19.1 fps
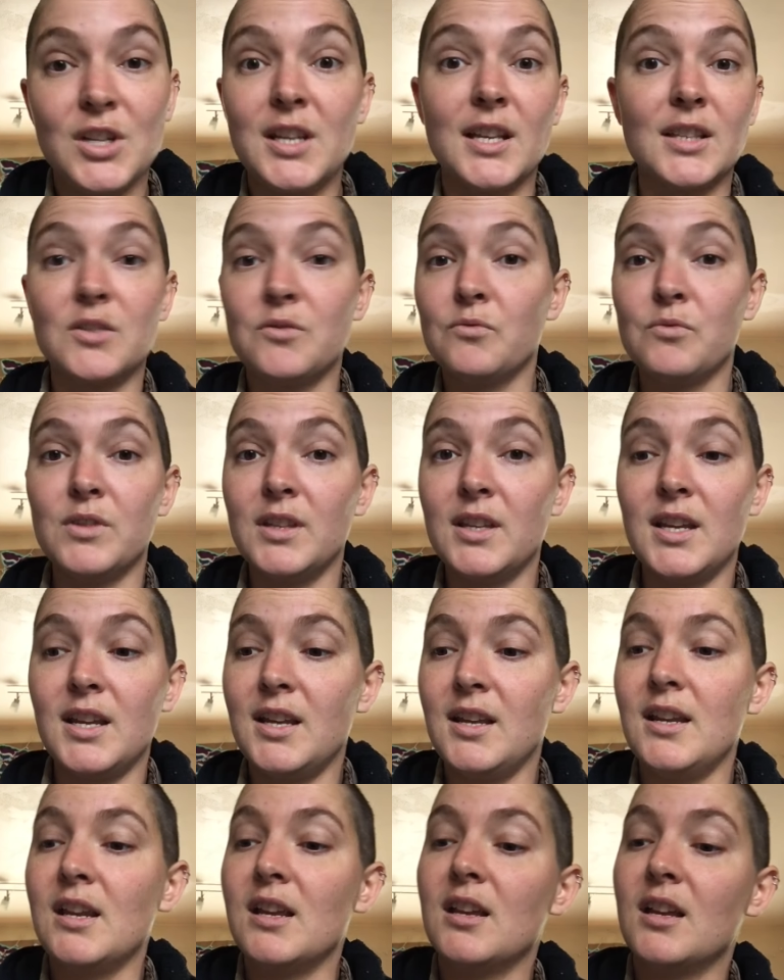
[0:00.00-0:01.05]
gets
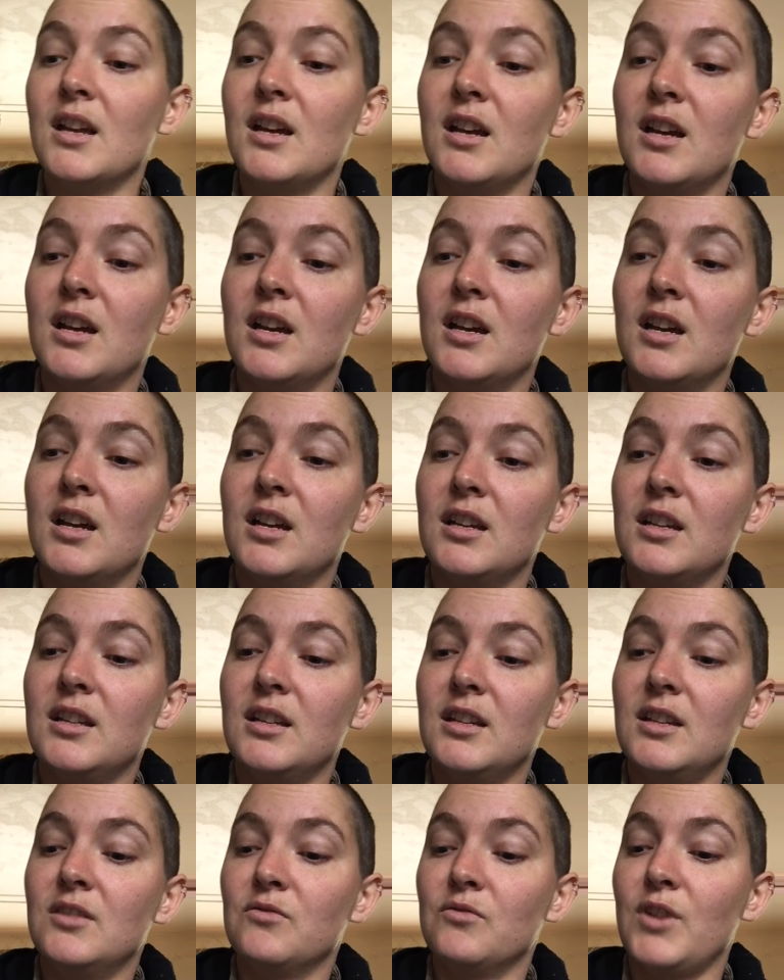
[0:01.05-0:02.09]
really
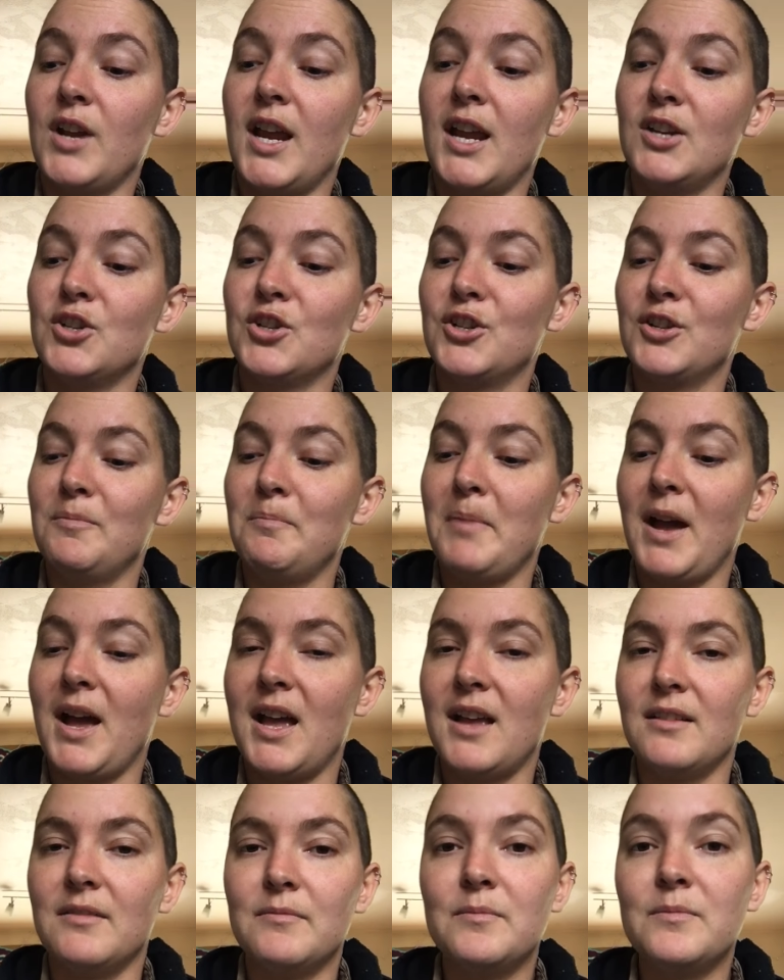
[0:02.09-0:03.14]
enraged
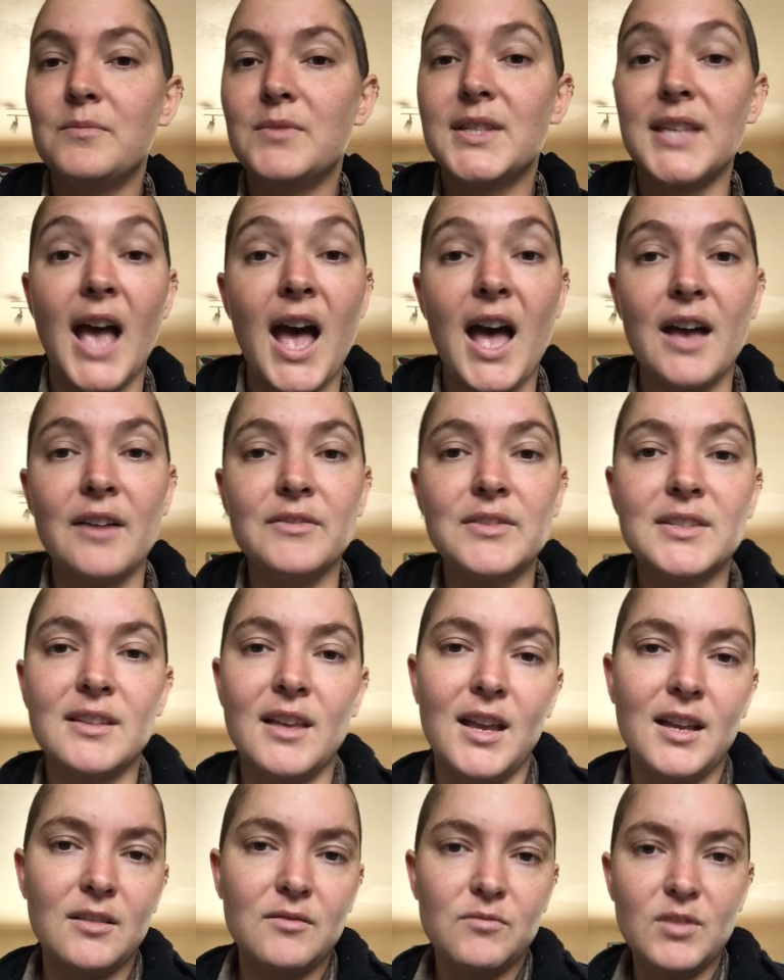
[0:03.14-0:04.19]
by salves,
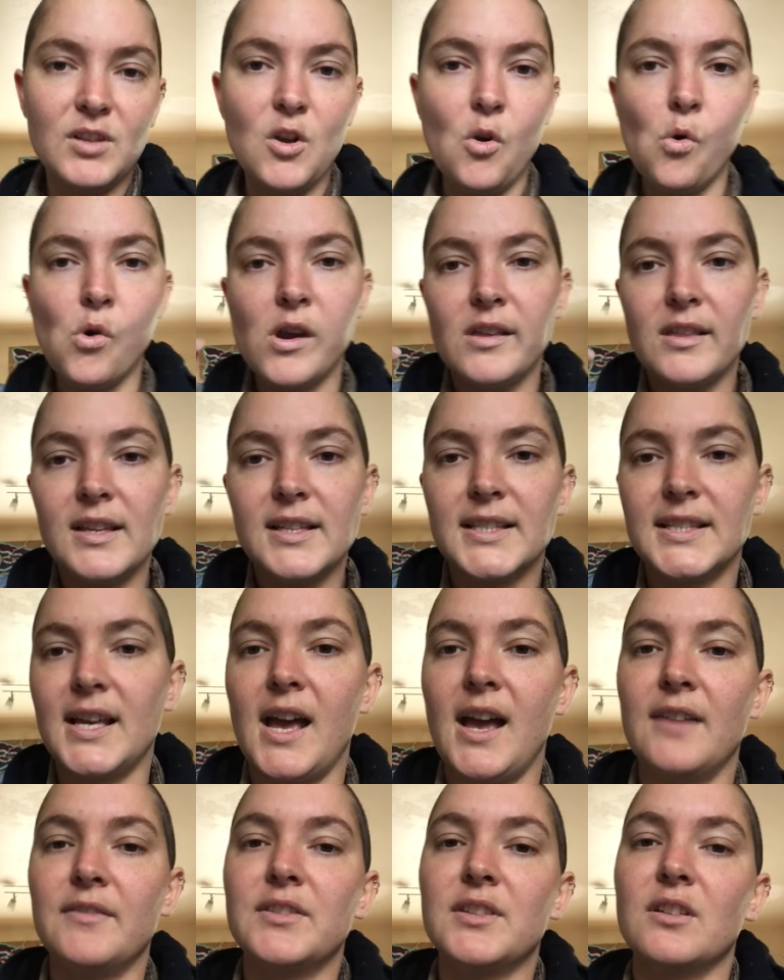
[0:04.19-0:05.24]
like oily
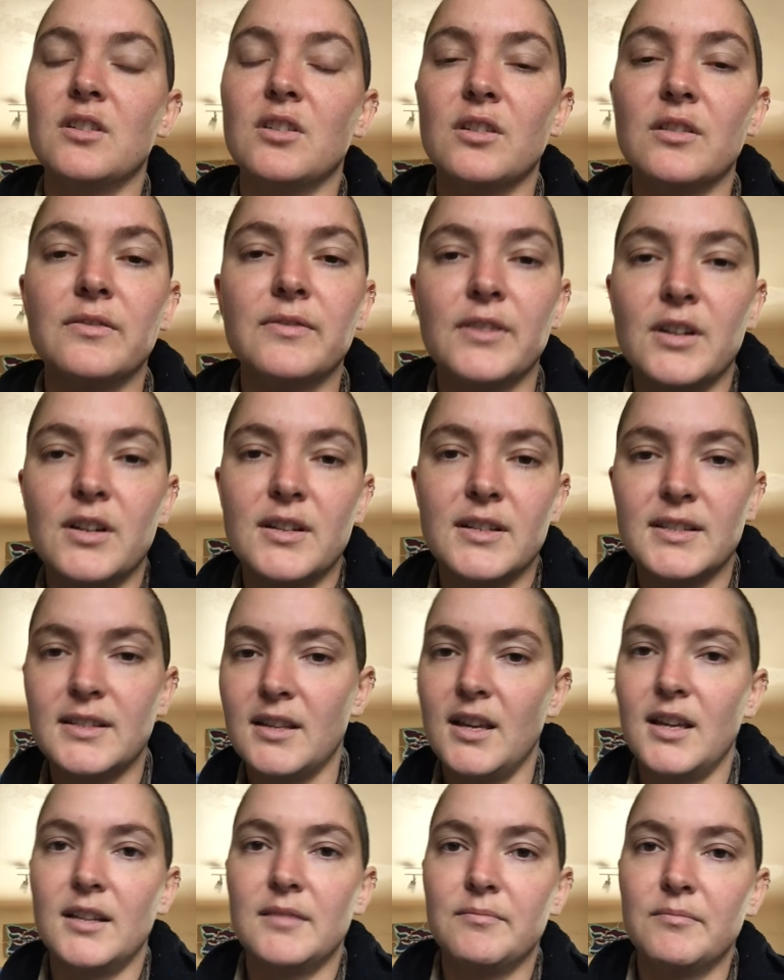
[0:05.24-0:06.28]
salves on her fur is
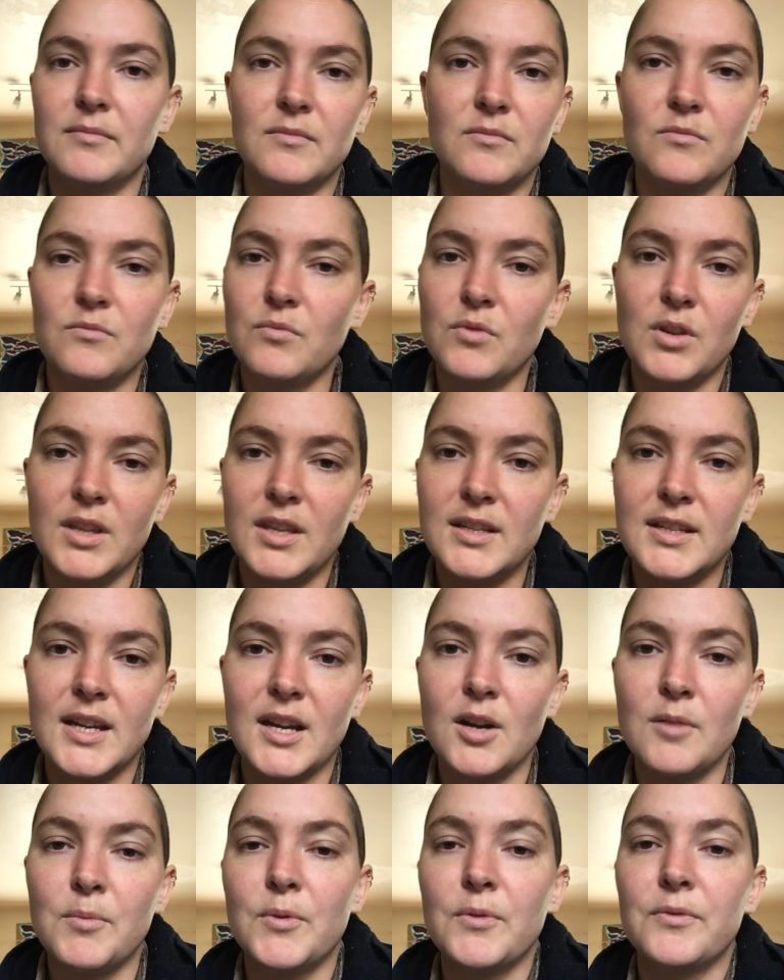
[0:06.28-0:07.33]
like really
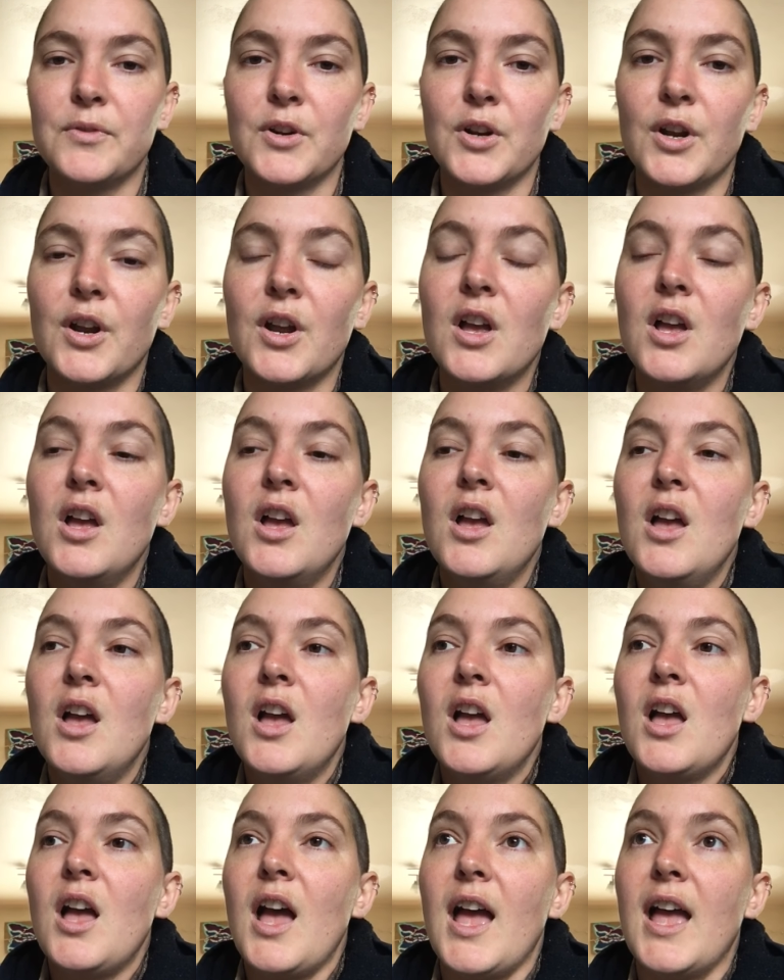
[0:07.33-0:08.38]
terrible for her.
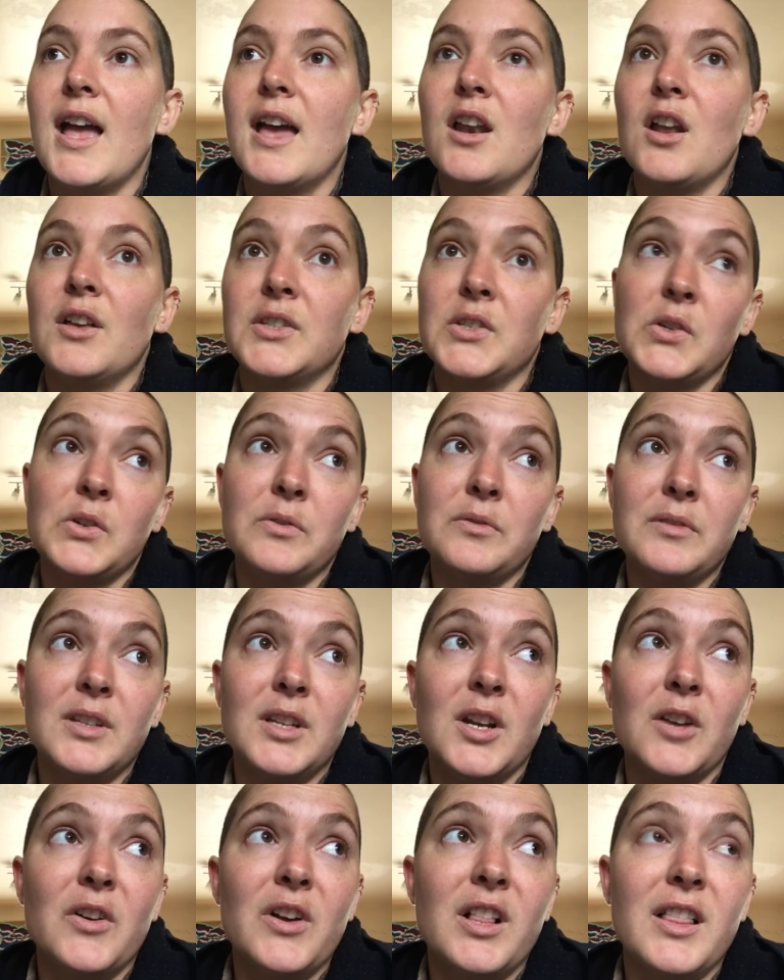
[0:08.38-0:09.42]
And also, you
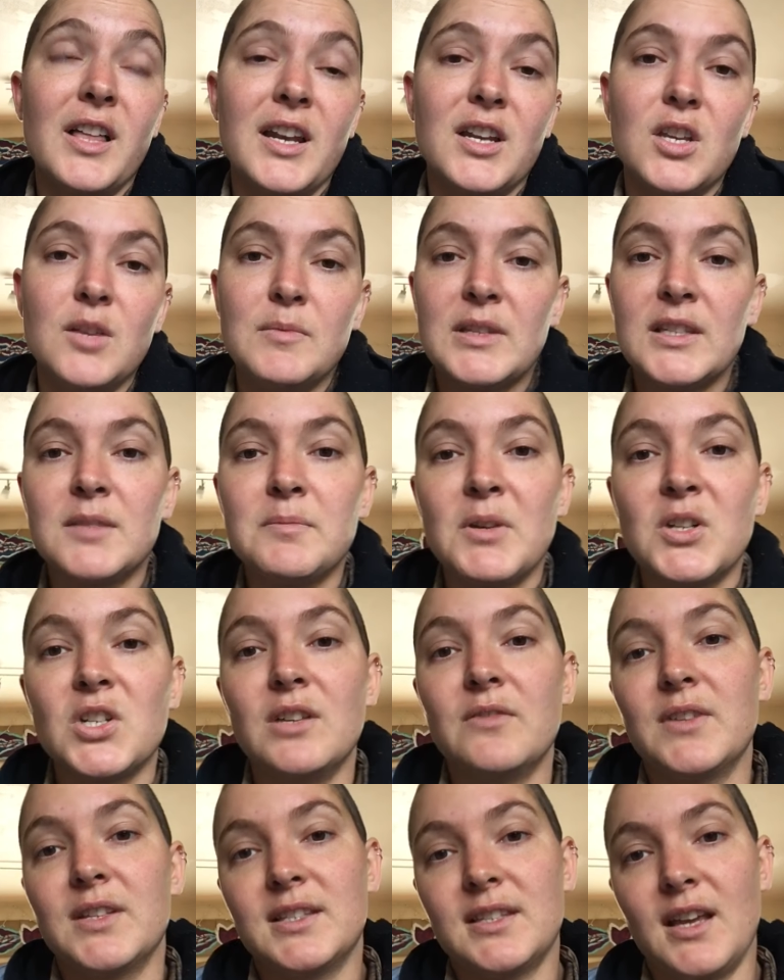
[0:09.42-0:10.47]
know, a lot of humans, especially
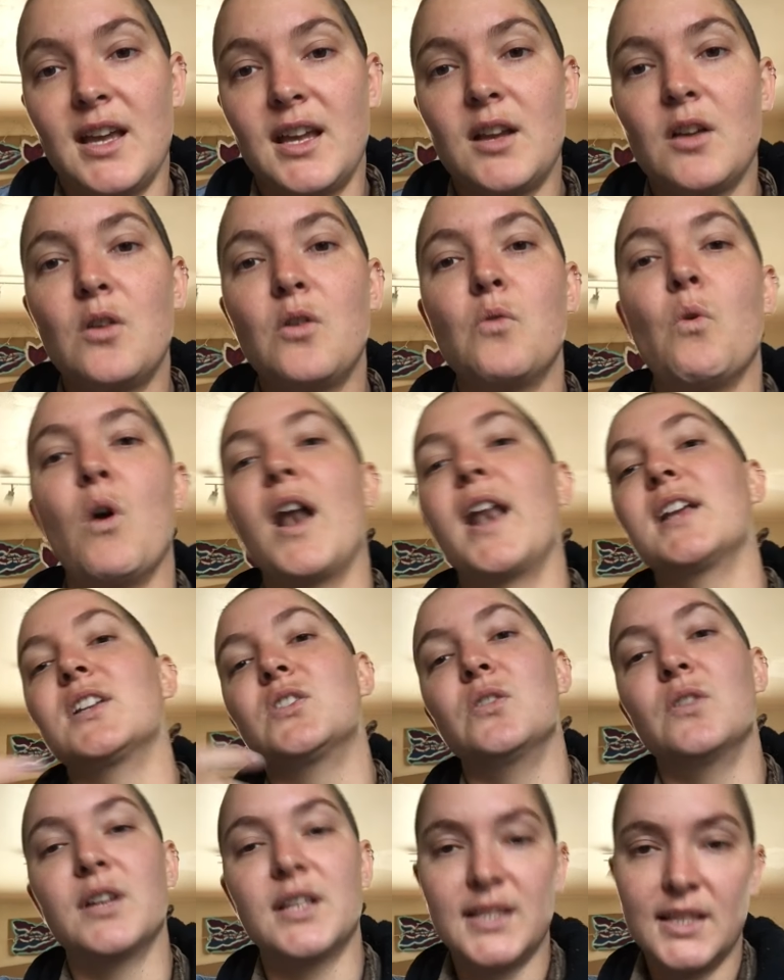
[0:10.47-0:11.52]
if it's like wanting
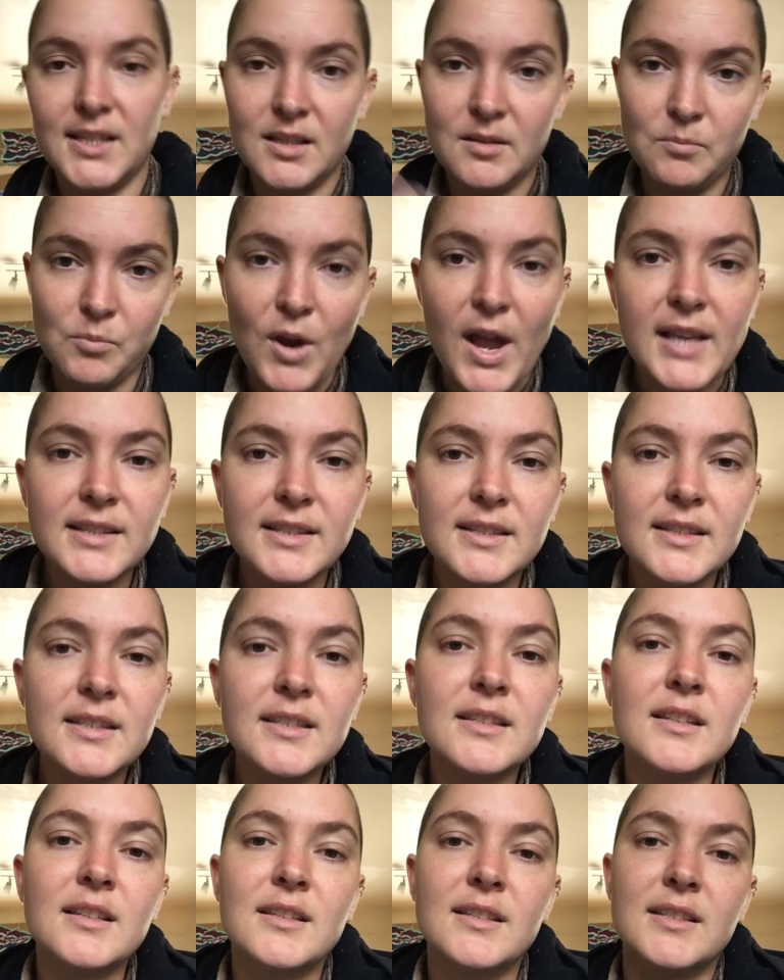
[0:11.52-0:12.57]
to
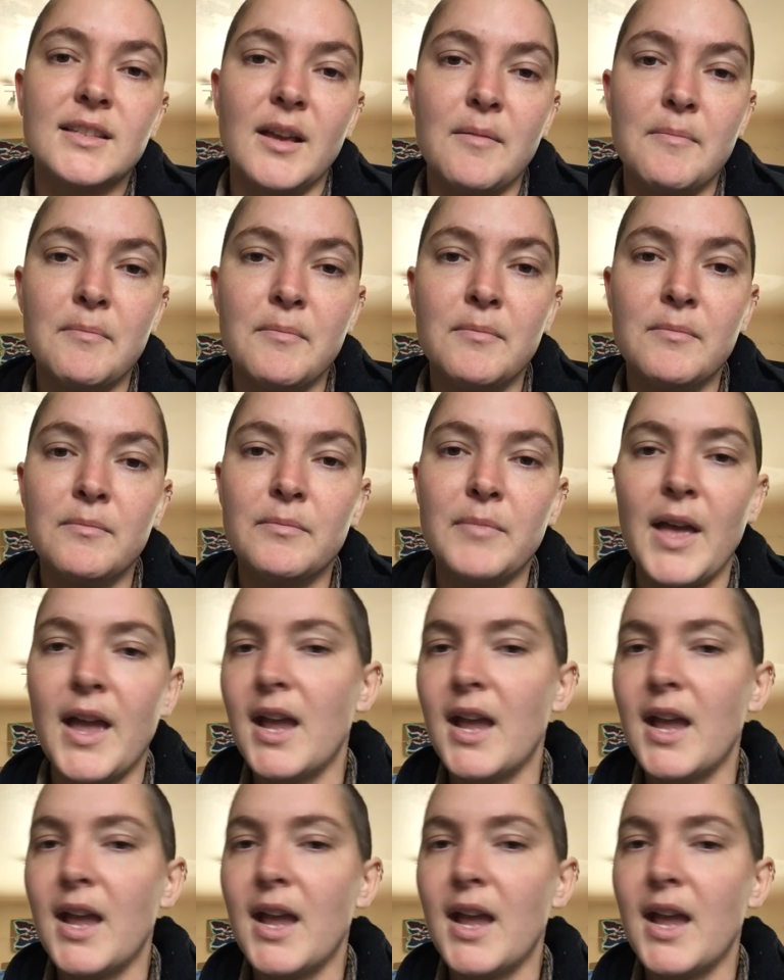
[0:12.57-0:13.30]
express some